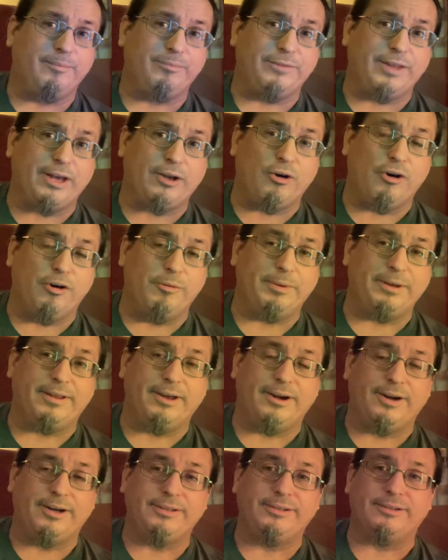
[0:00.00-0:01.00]
They Call Me the
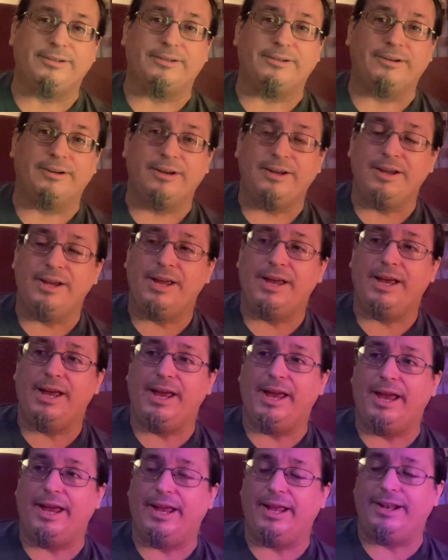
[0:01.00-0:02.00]
Hunter,
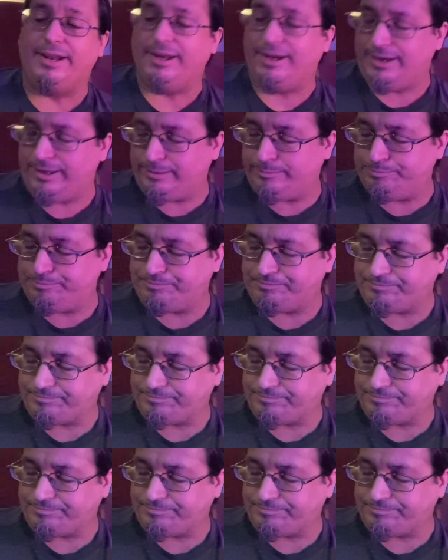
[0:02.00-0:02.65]
and